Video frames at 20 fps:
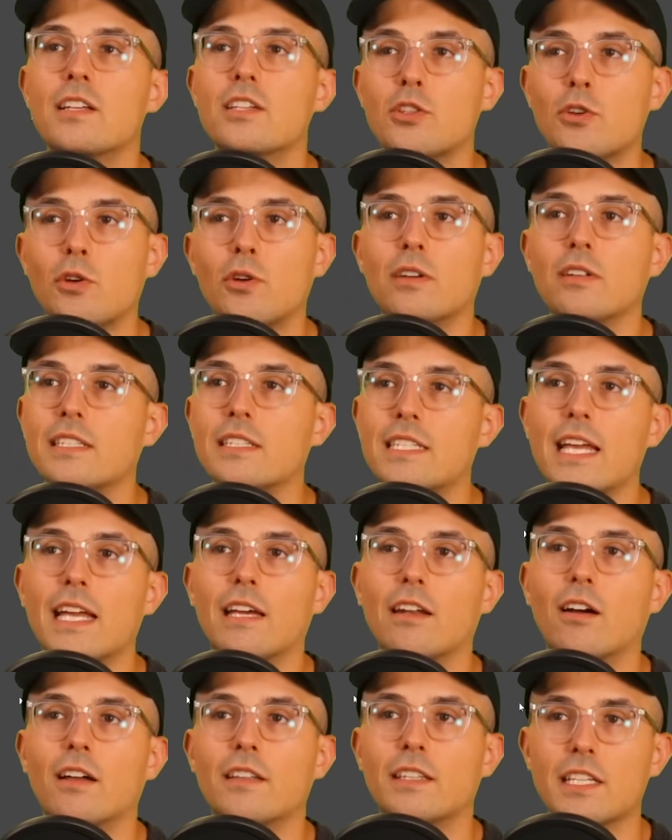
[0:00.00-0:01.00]
certainly take
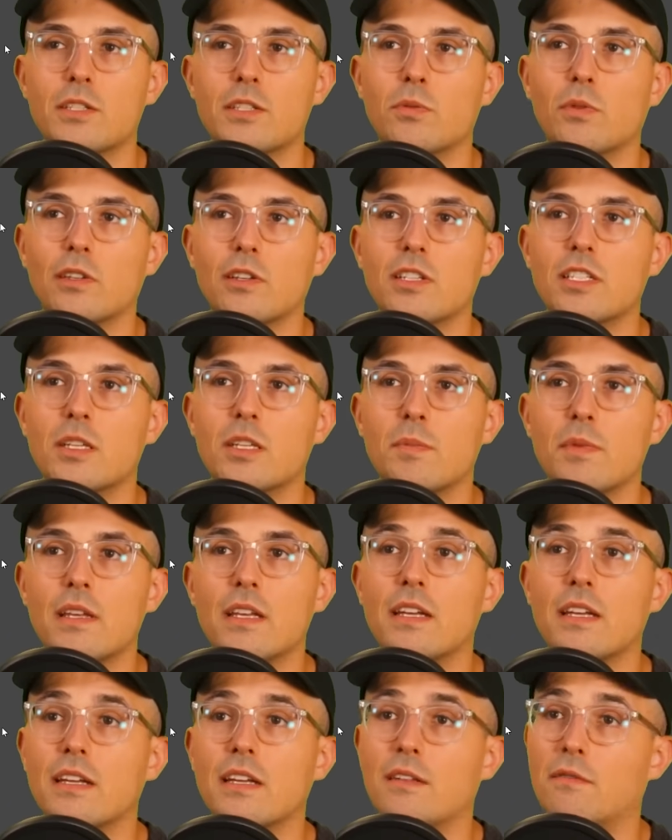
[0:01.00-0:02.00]
it on. This one looks to
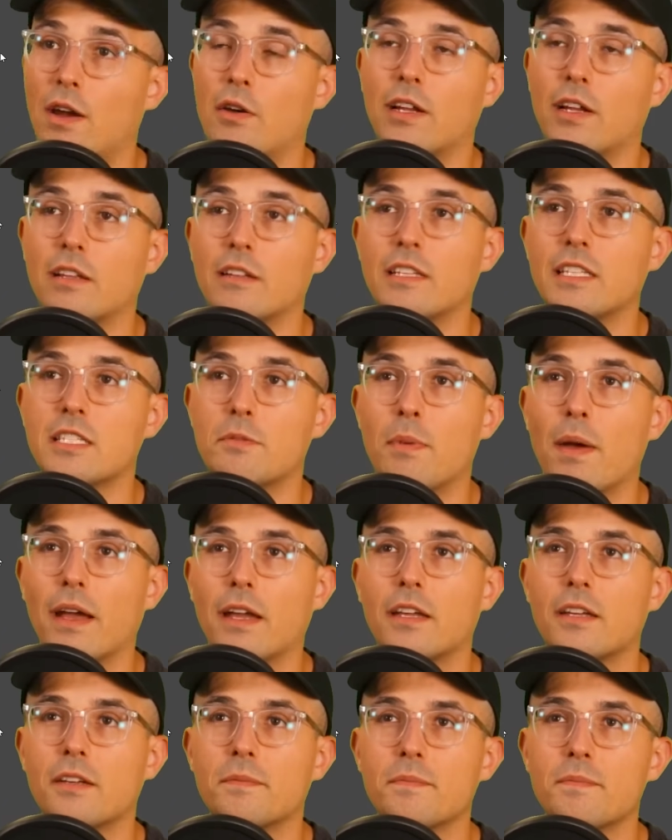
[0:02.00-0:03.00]
be in very clean
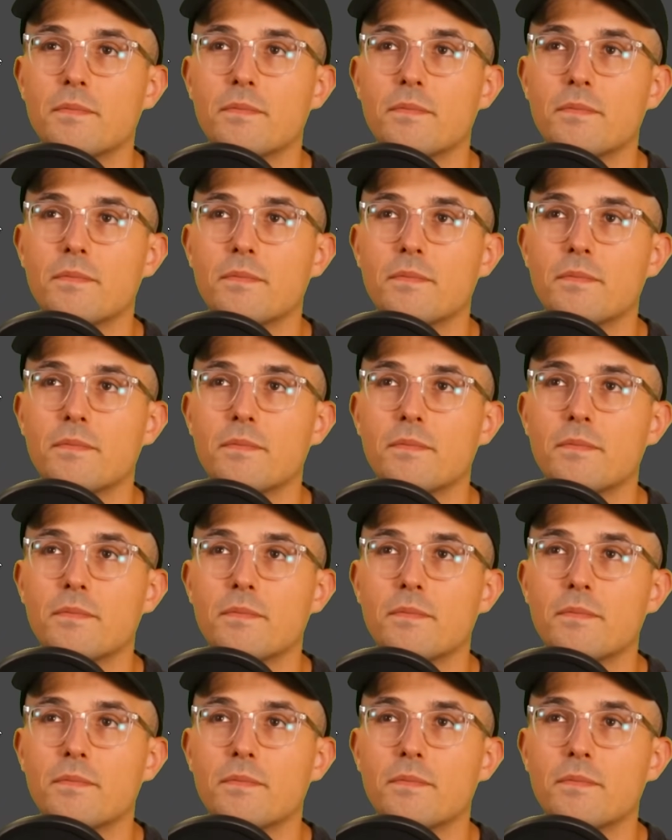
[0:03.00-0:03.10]
spec.